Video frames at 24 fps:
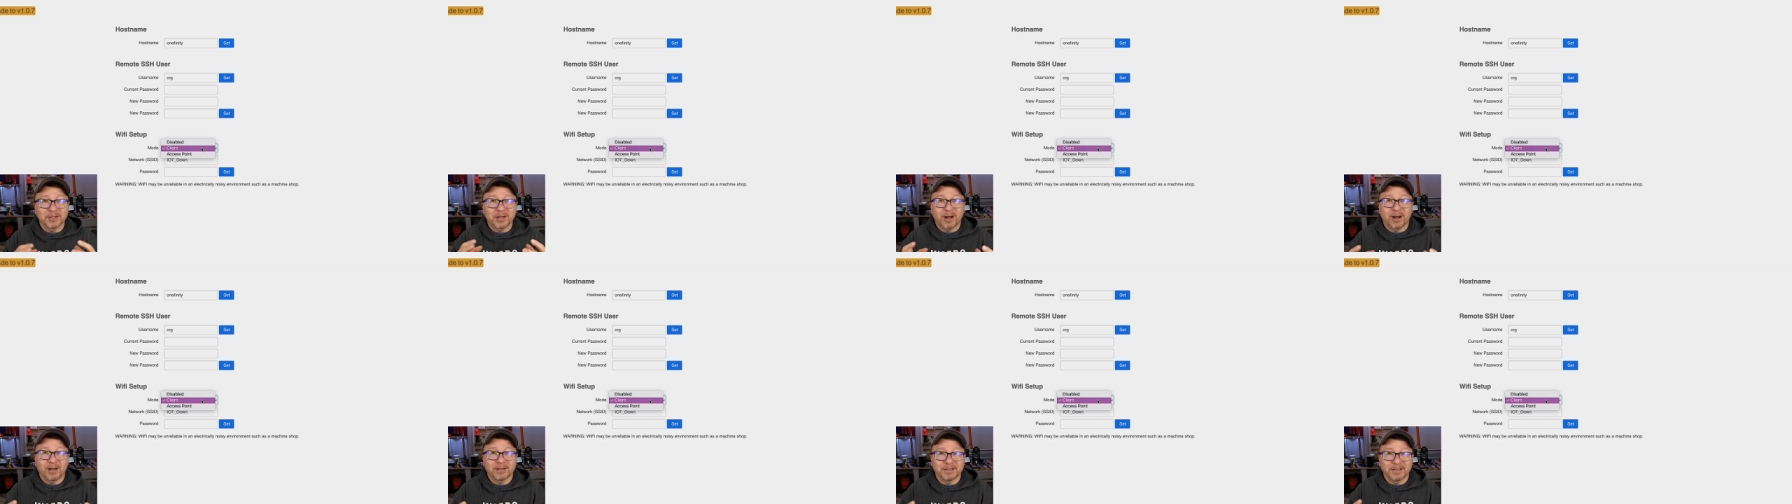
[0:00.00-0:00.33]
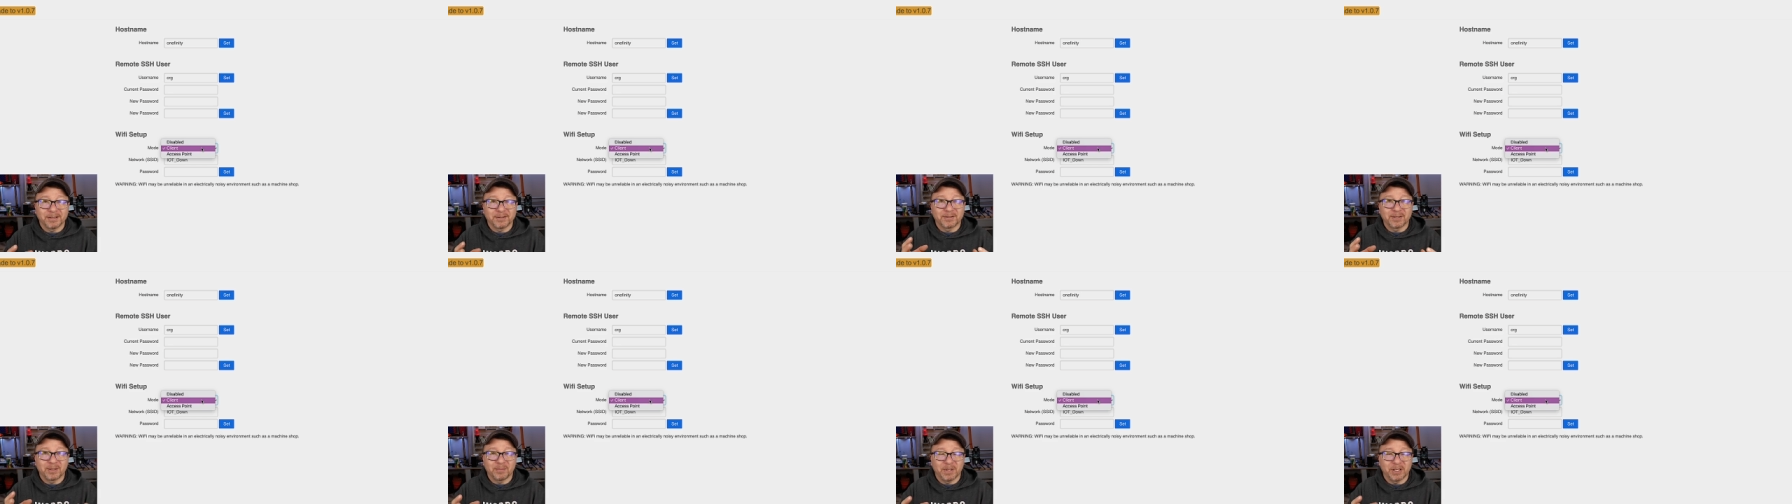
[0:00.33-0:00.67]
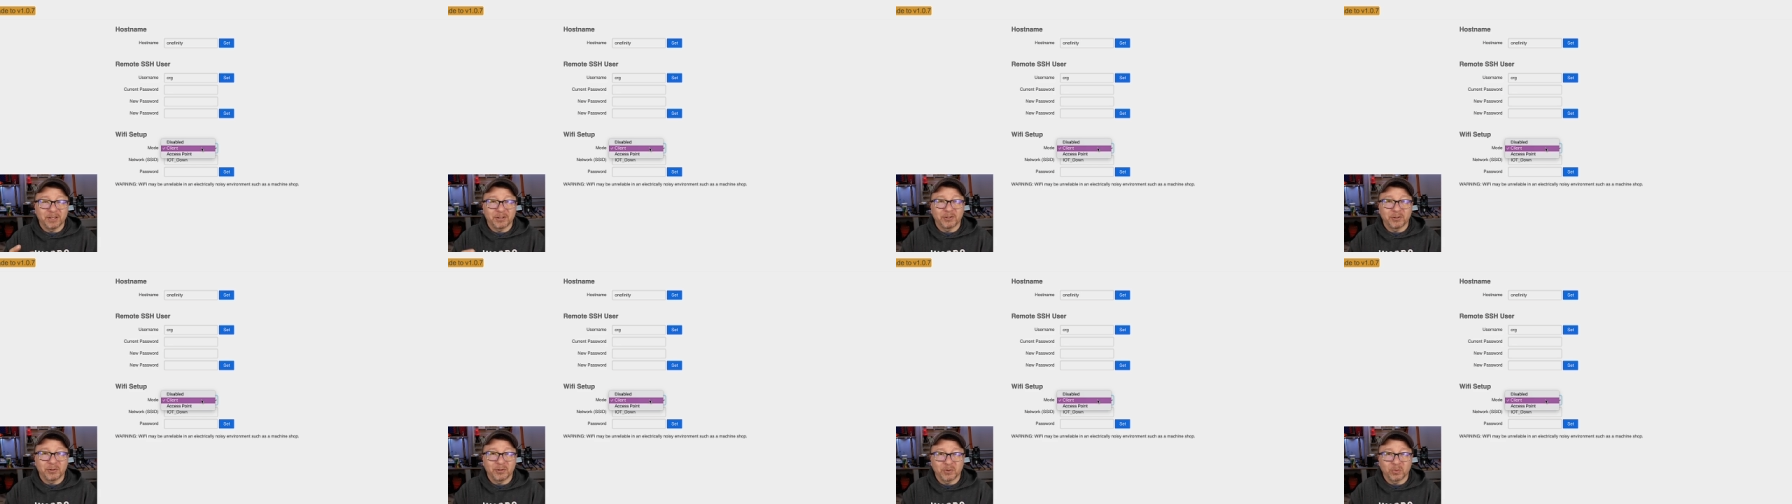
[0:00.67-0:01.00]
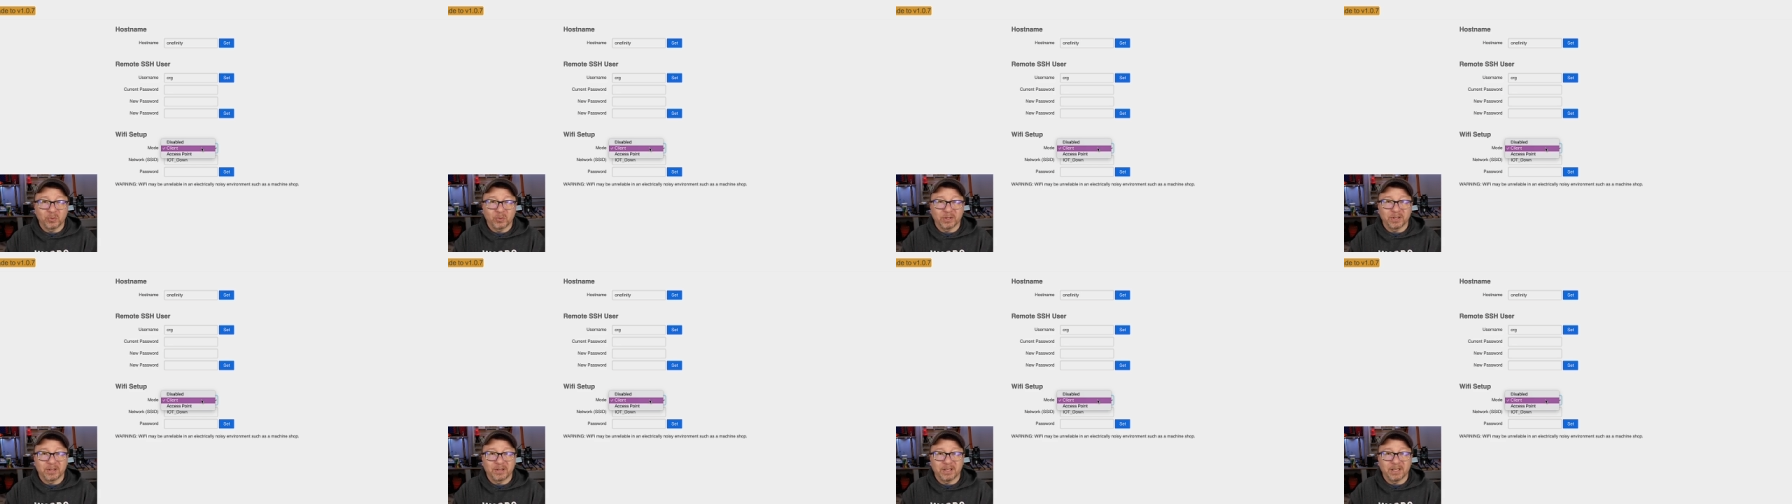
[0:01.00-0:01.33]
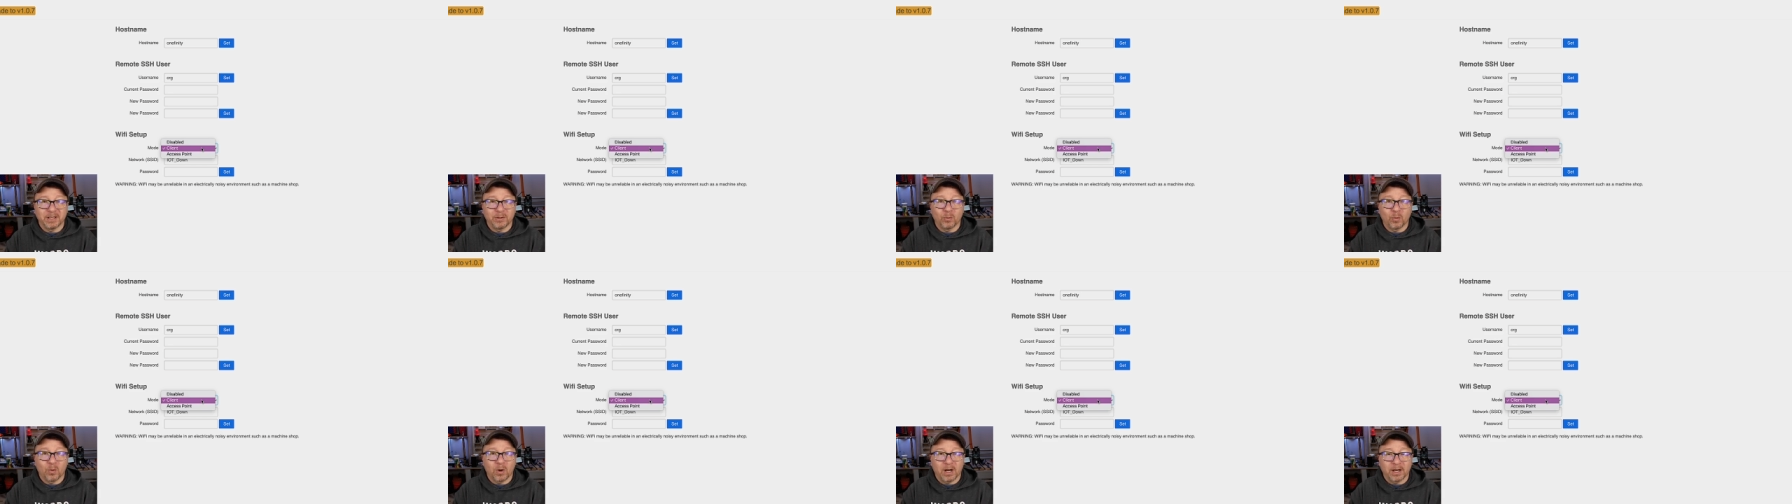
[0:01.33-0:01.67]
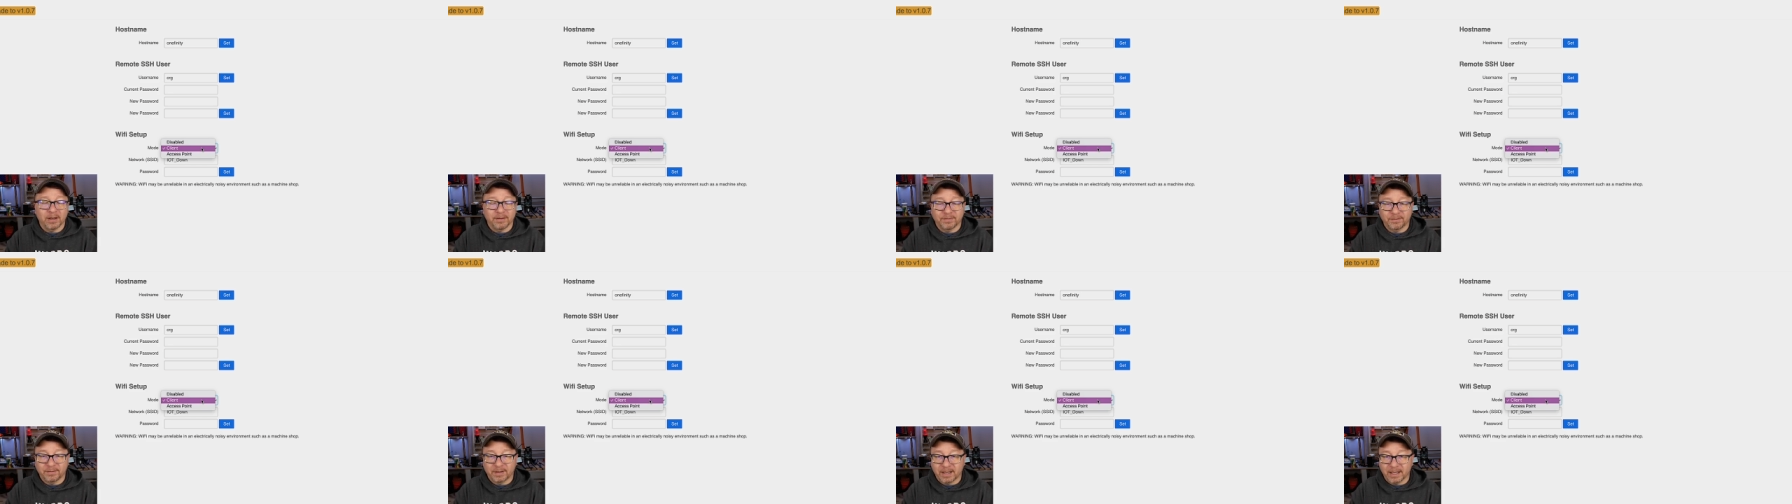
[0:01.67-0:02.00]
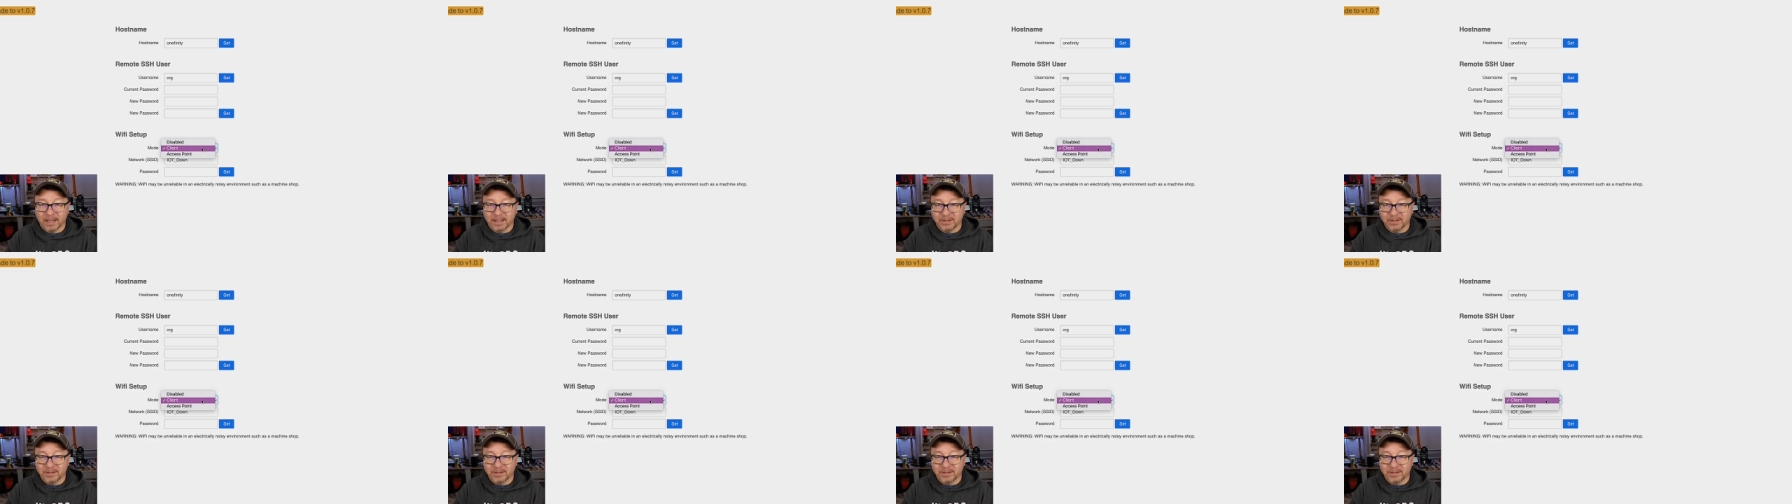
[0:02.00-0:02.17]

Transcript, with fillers: causing some issues with the Wi-Fi.